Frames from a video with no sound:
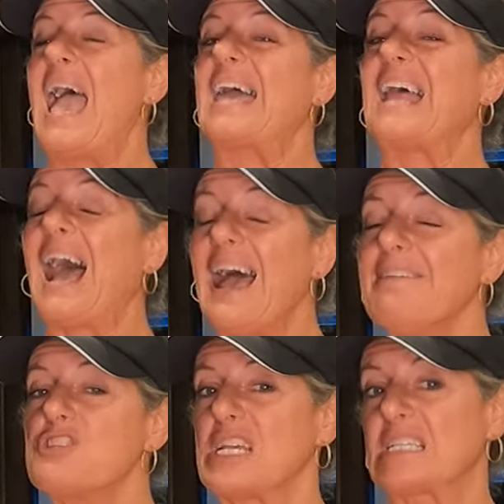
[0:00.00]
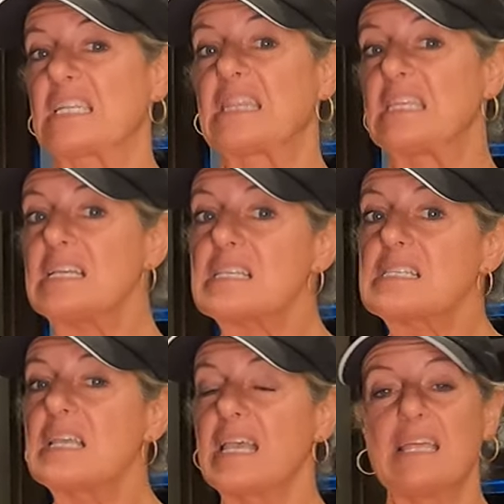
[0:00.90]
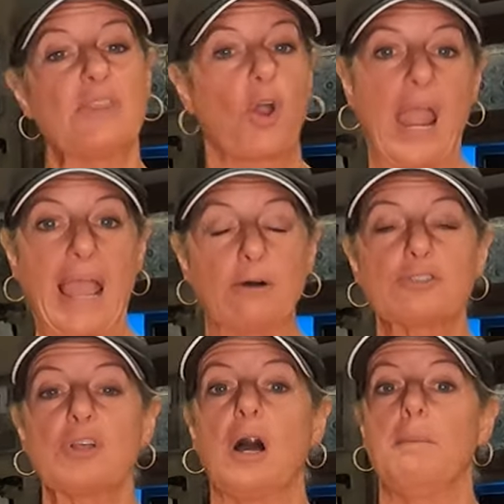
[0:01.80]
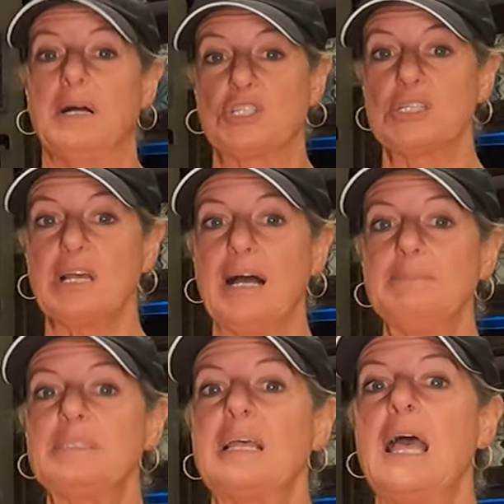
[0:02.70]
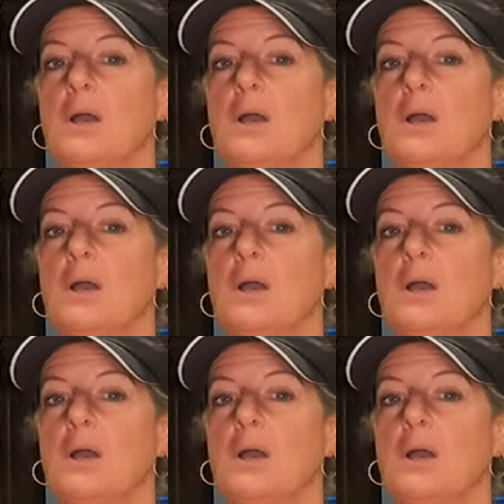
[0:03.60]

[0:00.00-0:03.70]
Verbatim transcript: And I have tested this in our house a bunch of times.